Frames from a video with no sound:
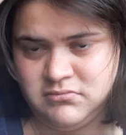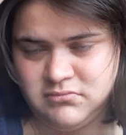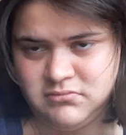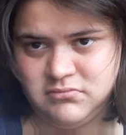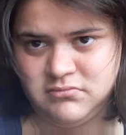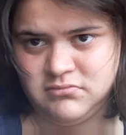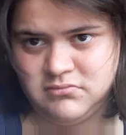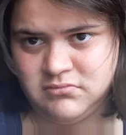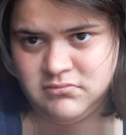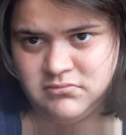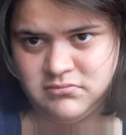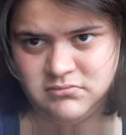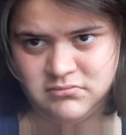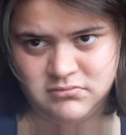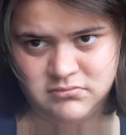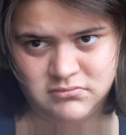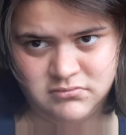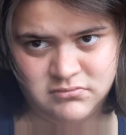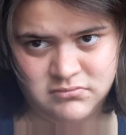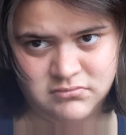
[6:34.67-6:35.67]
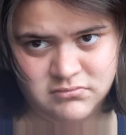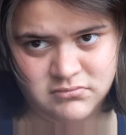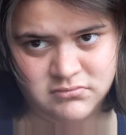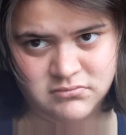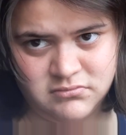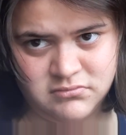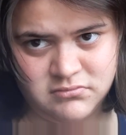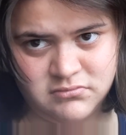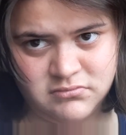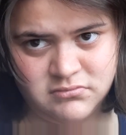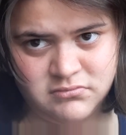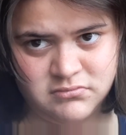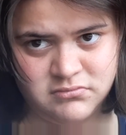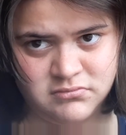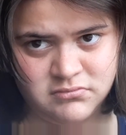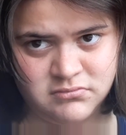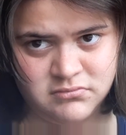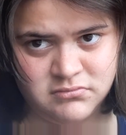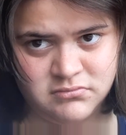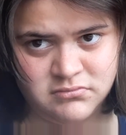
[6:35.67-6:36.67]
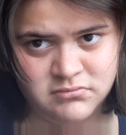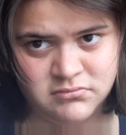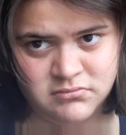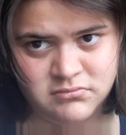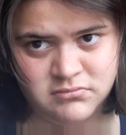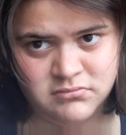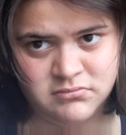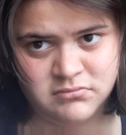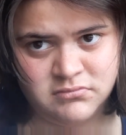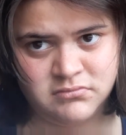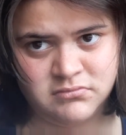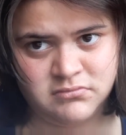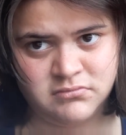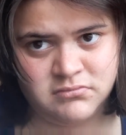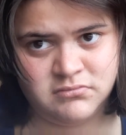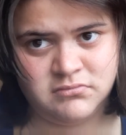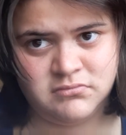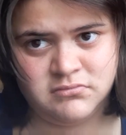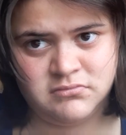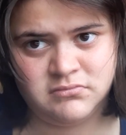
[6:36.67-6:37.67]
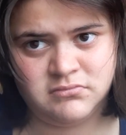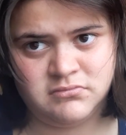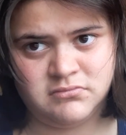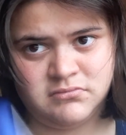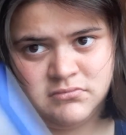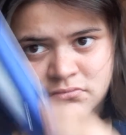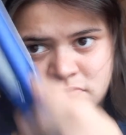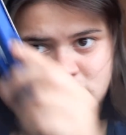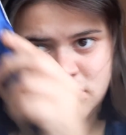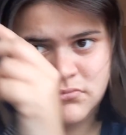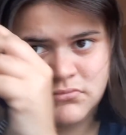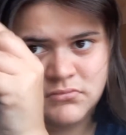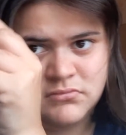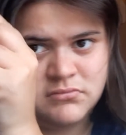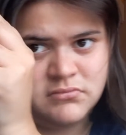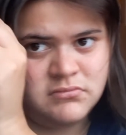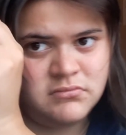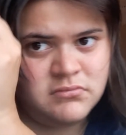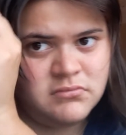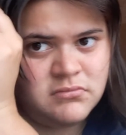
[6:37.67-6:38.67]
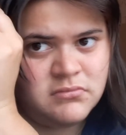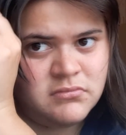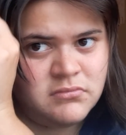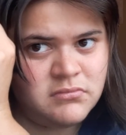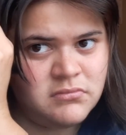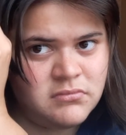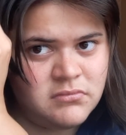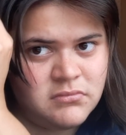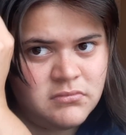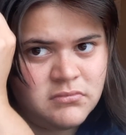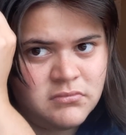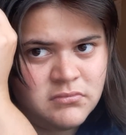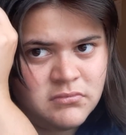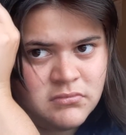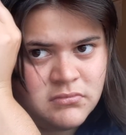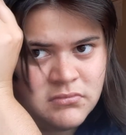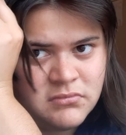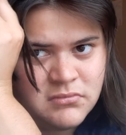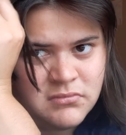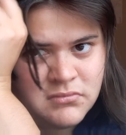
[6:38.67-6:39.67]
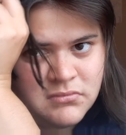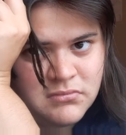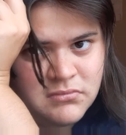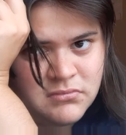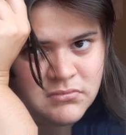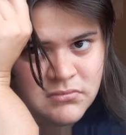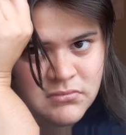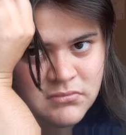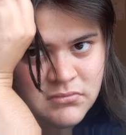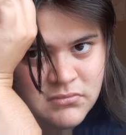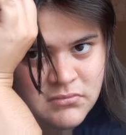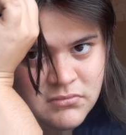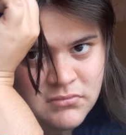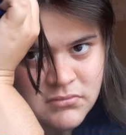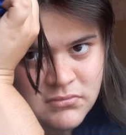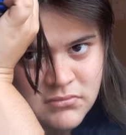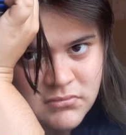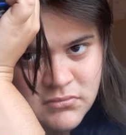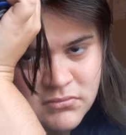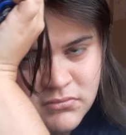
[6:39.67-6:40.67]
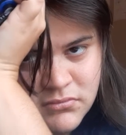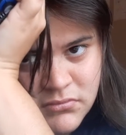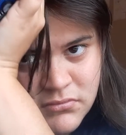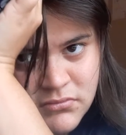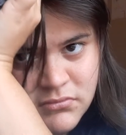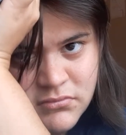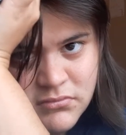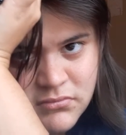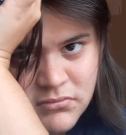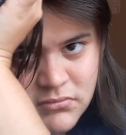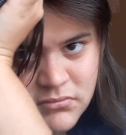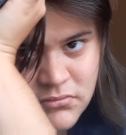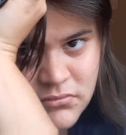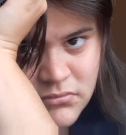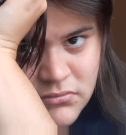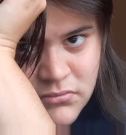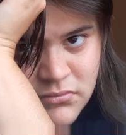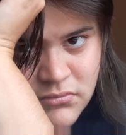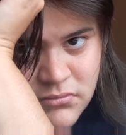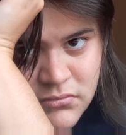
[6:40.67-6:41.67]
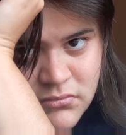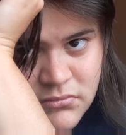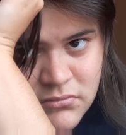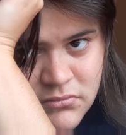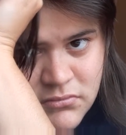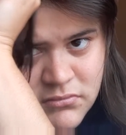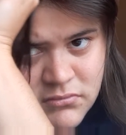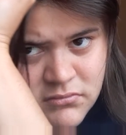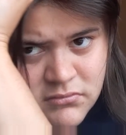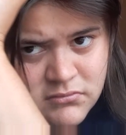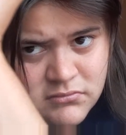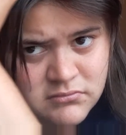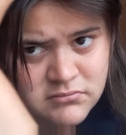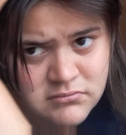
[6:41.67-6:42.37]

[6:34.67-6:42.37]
Nothing is said.